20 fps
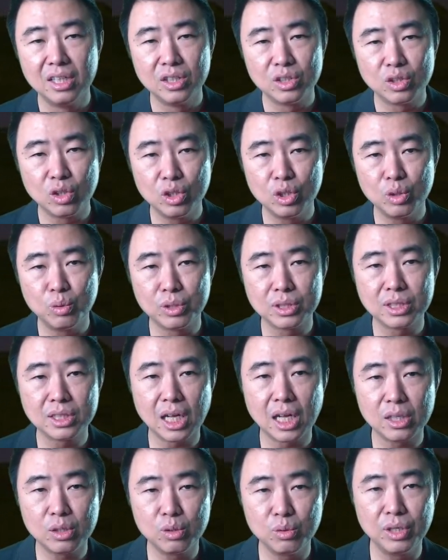So you will
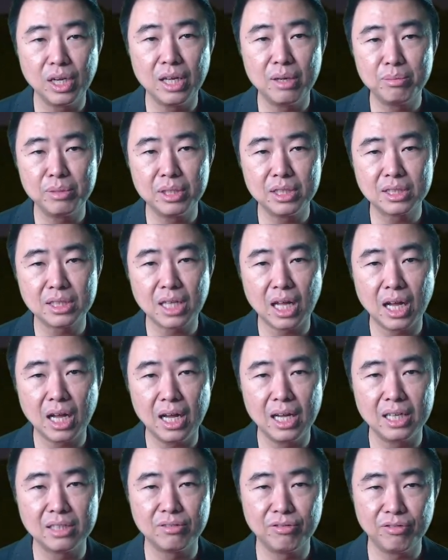start to name this star
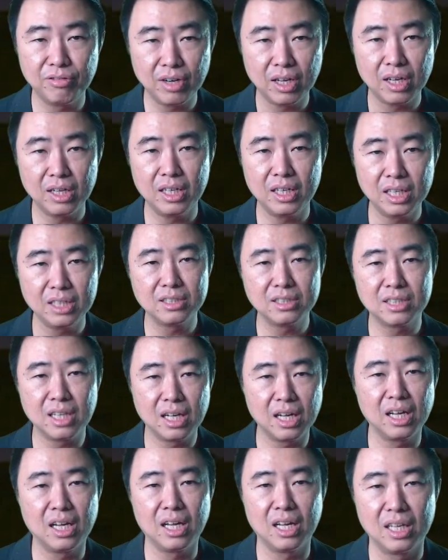as flooding
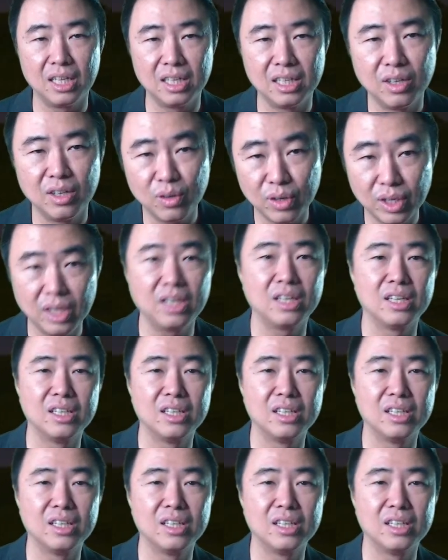star, okay?